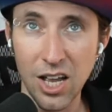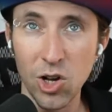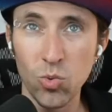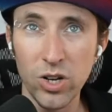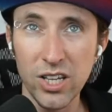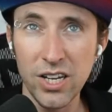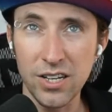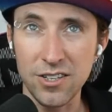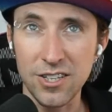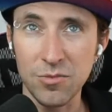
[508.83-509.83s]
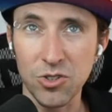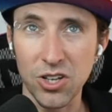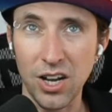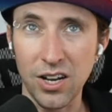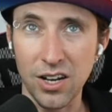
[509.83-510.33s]
Really, it seems
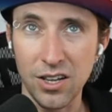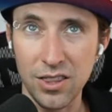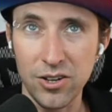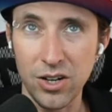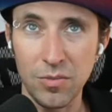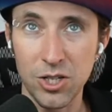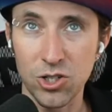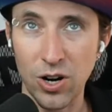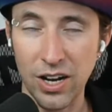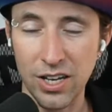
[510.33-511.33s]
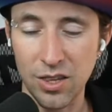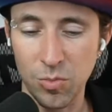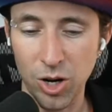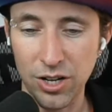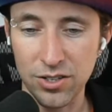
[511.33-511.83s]
like Ethereum is tracking the
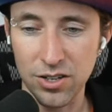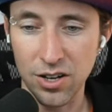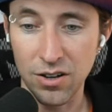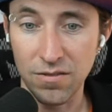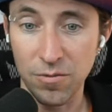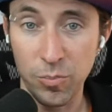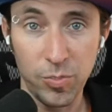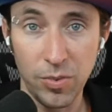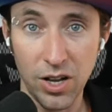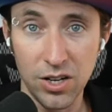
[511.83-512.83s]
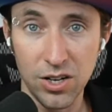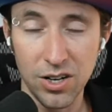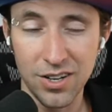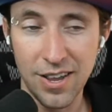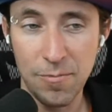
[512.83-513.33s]
price of
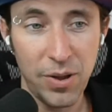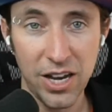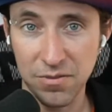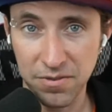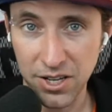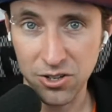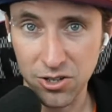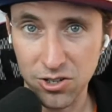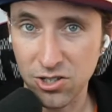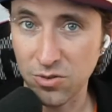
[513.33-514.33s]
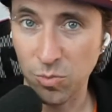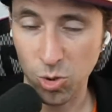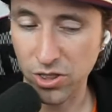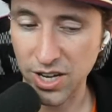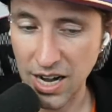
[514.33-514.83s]
bank failures
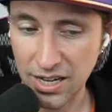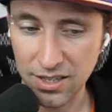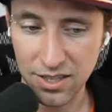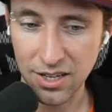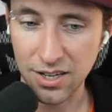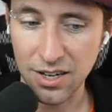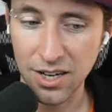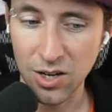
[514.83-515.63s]
more than anything.